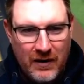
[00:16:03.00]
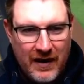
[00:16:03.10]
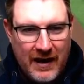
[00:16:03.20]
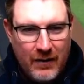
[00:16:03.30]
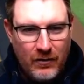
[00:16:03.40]
with
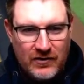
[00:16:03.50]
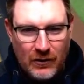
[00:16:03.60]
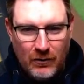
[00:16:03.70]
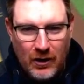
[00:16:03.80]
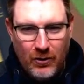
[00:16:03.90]
a
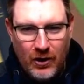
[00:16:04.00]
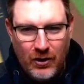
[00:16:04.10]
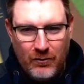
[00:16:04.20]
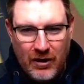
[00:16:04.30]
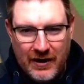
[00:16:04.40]
solo
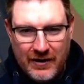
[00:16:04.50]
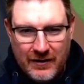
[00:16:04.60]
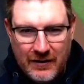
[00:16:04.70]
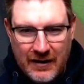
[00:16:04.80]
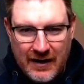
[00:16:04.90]
home run,
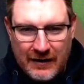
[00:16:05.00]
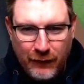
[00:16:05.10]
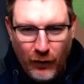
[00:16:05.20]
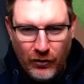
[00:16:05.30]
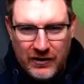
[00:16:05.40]
his
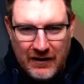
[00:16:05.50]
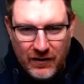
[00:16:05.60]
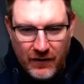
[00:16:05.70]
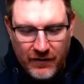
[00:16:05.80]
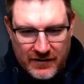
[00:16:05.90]

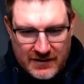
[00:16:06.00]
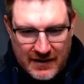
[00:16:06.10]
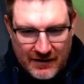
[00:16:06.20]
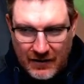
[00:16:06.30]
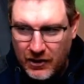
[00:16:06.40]
14th of the
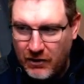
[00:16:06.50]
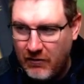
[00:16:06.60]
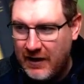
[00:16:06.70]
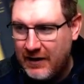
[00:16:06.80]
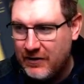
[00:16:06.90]
season,
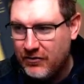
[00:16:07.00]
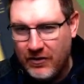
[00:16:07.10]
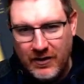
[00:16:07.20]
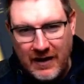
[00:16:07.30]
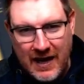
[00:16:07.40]

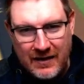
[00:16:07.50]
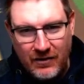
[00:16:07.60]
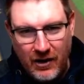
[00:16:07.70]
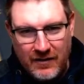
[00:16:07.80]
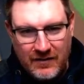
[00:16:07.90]

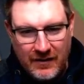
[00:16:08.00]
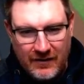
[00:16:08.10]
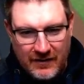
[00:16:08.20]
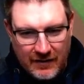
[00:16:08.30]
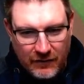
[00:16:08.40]

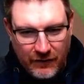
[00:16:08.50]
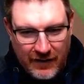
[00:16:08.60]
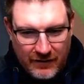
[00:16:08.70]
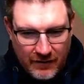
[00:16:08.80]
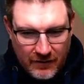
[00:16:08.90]
396
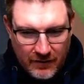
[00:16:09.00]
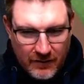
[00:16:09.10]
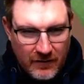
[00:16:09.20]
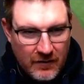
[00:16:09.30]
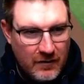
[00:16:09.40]
feet.
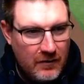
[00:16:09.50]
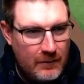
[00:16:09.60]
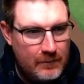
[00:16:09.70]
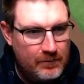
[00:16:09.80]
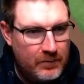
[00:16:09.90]

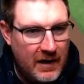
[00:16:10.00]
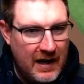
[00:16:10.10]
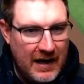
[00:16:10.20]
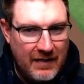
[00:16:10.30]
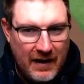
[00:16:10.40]

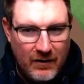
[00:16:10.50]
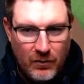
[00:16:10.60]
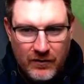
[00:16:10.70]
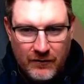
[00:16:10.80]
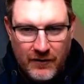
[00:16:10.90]
And that
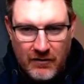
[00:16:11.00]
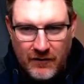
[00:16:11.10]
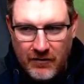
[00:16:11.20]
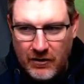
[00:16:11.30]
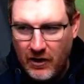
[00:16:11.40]
was very,
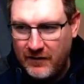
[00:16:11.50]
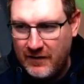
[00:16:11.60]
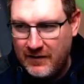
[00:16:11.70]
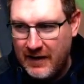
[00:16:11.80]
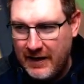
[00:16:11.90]
very nice
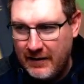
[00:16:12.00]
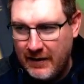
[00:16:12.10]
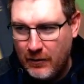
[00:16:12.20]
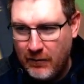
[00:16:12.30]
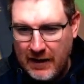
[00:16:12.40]
indeed.
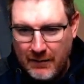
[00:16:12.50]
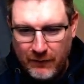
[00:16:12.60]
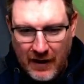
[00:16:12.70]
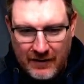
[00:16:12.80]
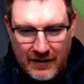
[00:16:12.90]
It'll bring up
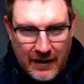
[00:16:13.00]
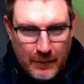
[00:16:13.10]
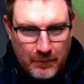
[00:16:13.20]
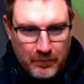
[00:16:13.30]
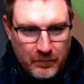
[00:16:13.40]
Vlad now.